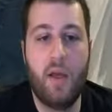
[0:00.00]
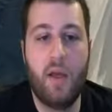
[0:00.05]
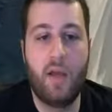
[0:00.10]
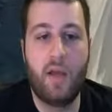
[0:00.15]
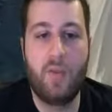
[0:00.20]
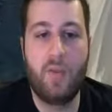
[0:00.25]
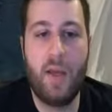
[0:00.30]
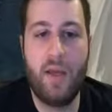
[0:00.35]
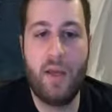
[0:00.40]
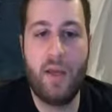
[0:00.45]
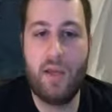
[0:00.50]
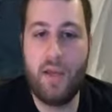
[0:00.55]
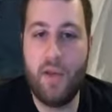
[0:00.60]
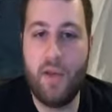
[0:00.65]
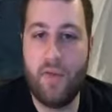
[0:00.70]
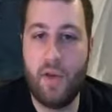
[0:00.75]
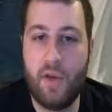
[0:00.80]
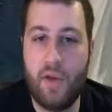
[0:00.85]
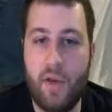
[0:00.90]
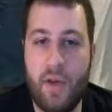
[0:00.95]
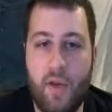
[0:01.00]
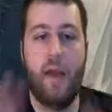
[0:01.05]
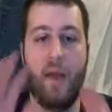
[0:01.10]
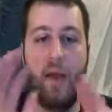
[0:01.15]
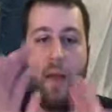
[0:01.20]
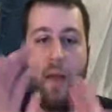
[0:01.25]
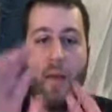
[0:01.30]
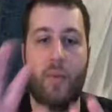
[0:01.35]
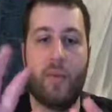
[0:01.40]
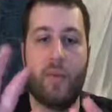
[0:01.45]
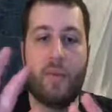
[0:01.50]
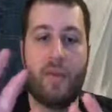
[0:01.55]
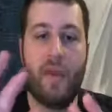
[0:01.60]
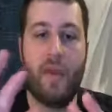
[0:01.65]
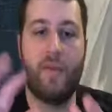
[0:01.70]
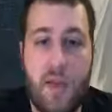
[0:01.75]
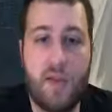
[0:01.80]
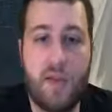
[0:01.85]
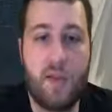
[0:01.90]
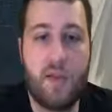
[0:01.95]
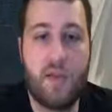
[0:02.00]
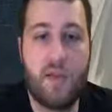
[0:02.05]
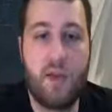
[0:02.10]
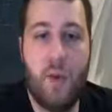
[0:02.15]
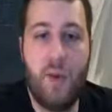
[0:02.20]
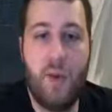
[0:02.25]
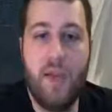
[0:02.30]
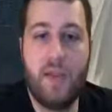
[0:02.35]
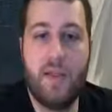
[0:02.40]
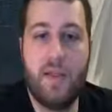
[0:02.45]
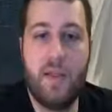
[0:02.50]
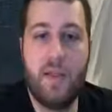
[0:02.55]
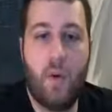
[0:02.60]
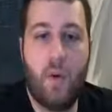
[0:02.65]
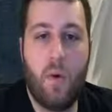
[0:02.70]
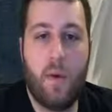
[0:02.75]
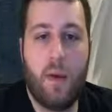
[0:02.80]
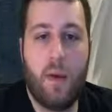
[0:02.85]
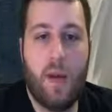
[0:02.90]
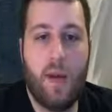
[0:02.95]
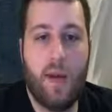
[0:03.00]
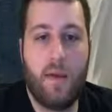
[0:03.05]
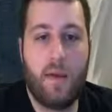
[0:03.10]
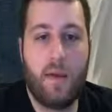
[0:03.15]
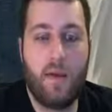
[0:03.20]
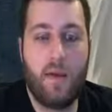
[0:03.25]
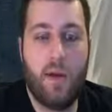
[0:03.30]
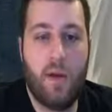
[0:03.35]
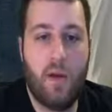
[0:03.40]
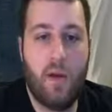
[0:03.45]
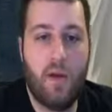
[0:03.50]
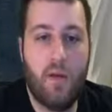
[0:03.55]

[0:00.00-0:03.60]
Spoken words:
Space is everything. Number 7, it's so easy to organize.